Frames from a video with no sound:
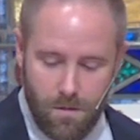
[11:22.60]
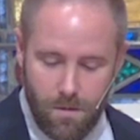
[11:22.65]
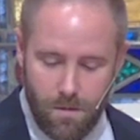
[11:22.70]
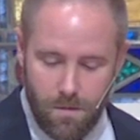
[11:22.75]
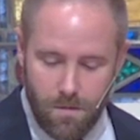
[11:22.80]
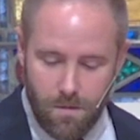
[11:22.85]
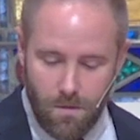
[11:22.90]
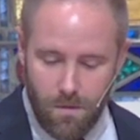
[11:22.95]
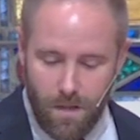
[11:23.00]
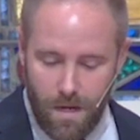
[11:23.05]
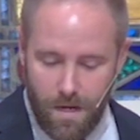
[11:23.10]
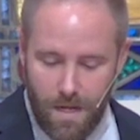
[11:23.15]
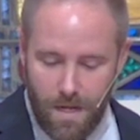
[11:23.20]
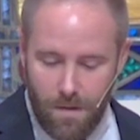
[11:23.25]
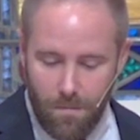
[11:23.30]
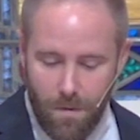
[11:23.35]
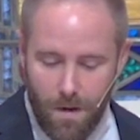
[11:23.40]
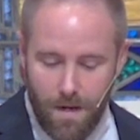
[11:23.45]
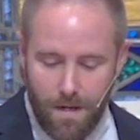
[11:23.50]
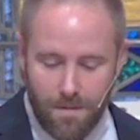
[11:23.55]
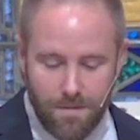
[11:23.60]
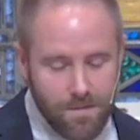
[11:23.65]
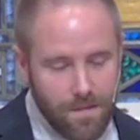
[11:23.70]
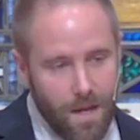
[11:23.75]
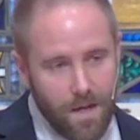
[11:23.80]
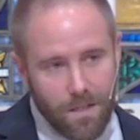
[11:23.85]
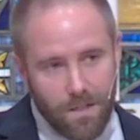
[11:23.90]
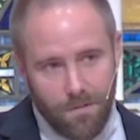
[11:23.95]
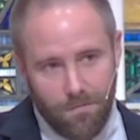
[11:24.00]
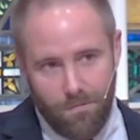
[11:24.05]
so that he might
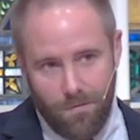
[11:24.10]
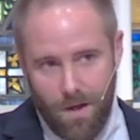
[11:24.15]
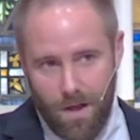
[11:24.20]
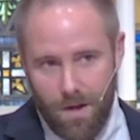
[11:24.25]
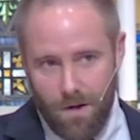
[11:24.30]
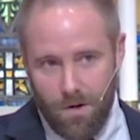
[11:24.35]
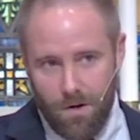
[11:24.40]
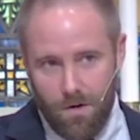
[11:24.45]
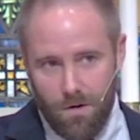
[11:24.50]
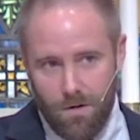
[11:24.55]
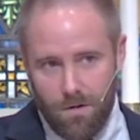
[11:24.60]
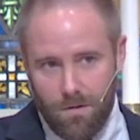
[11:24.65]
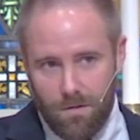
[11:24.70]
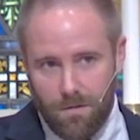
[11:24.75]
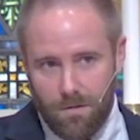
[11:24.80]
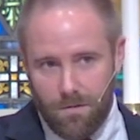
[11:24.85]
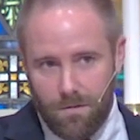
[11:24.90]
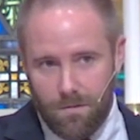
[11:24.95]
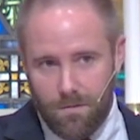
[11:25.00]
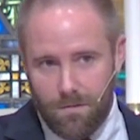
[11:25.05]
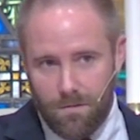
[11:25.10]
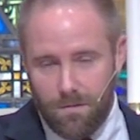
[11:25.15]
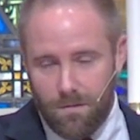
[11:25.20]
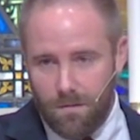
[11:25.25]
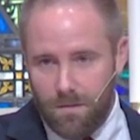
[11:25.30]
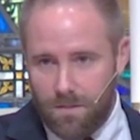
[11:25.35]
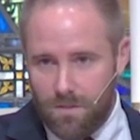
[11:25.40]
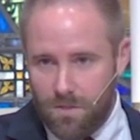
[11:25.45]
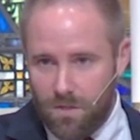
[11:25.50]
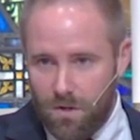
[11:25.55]
sanctify her,
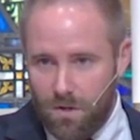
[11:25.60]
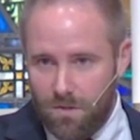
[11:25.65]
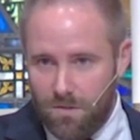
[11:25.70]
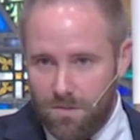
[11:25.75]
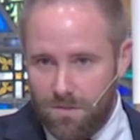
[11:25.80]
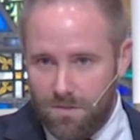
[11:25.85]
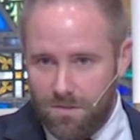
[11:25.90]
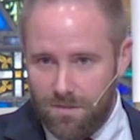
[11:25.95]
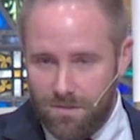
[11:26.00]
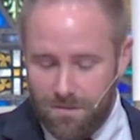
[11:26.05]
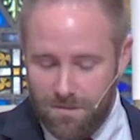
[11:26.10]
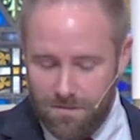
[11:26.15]
the church,